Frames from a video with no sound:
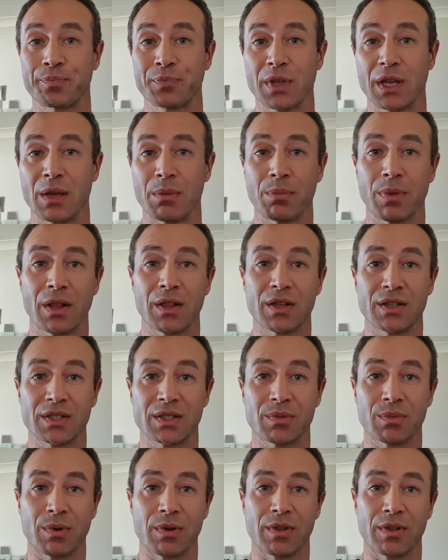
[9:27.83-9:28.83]
imbalance
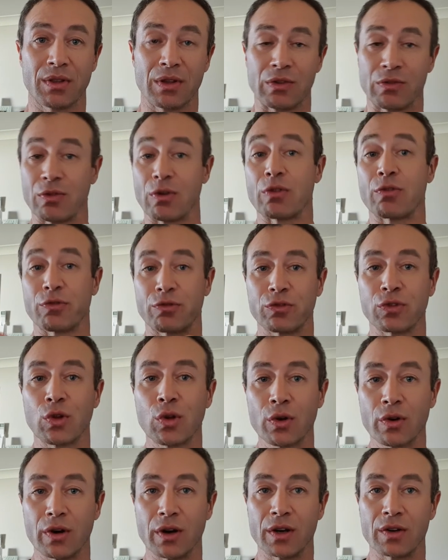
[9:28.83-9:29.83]
with of
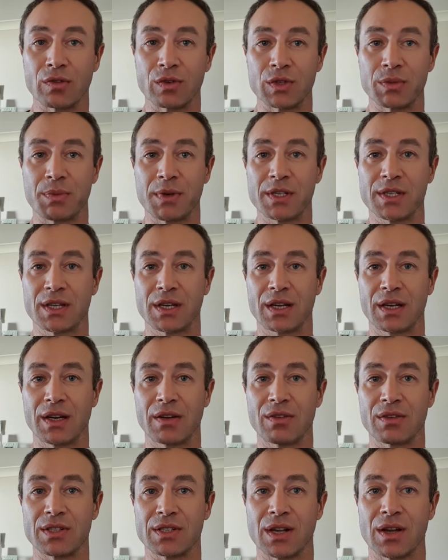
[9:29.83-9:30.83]
flora, which basically
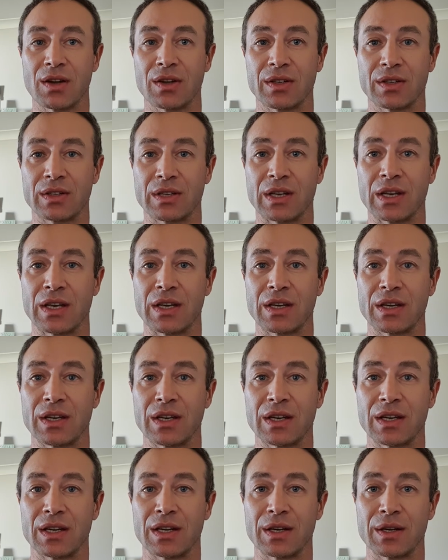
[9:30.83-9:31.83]
result in
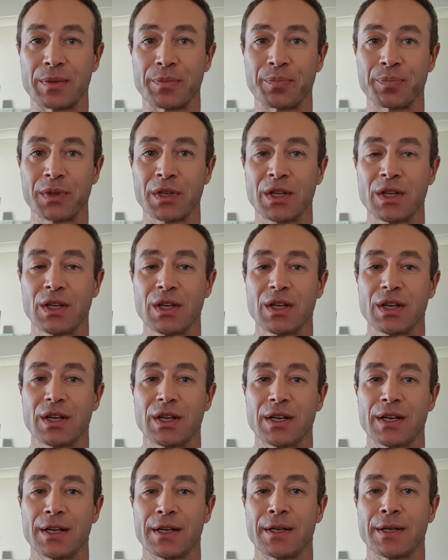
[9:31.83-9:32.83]

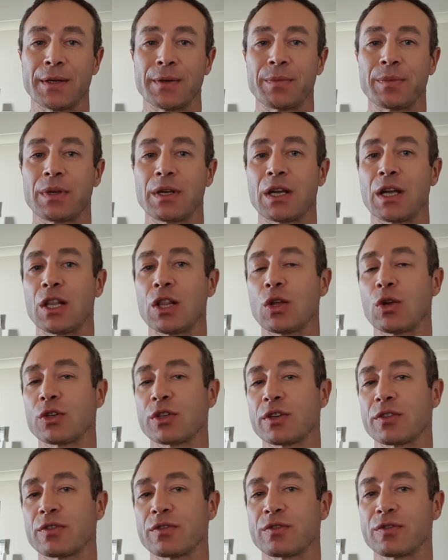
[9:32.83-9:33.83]
a lot
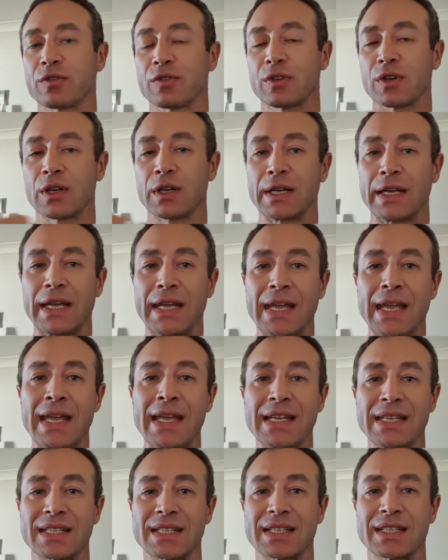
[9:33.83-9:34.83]
of
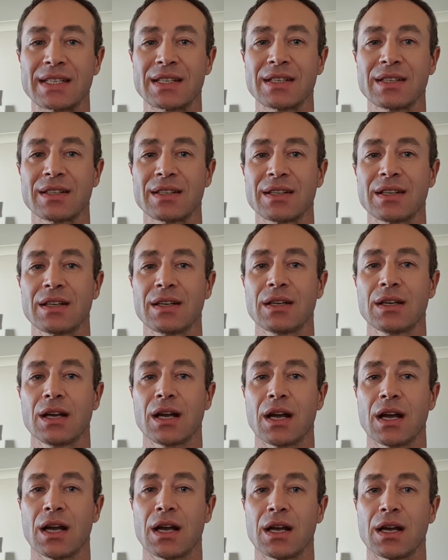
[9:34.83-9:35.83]
yeast
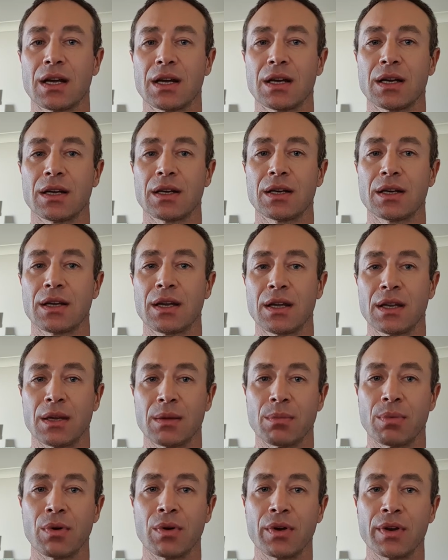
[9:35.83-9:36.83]
in the
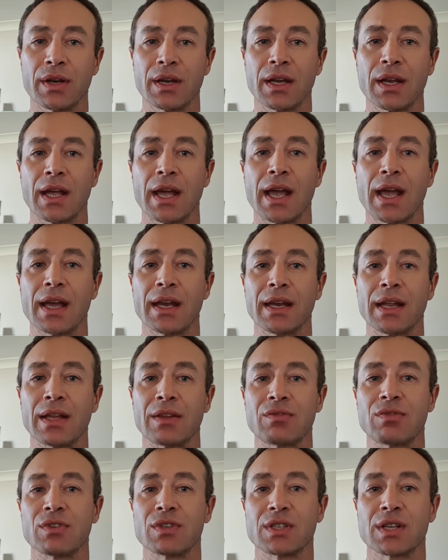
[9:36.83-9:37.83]
body, and
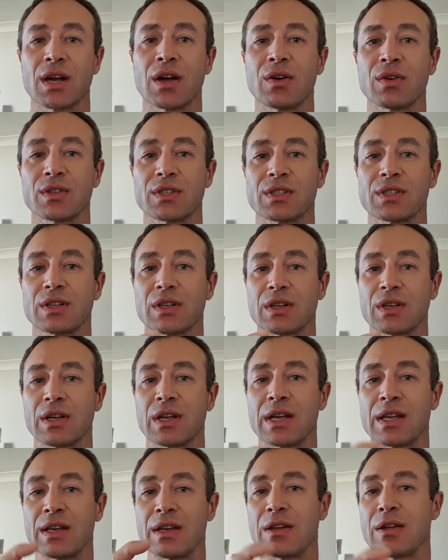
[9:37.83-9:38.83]
it results
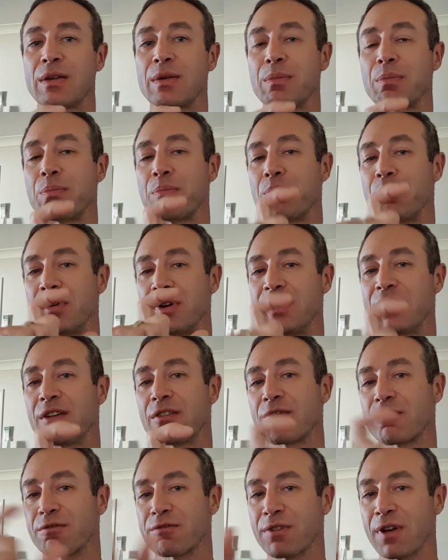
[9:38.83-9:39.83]
in
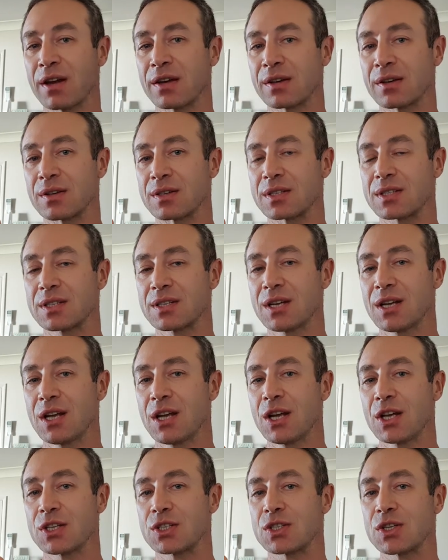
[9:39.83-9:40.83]
breeding fungus.
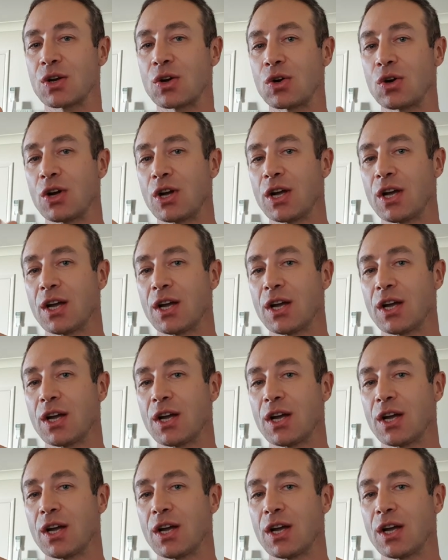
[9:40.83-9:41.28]
So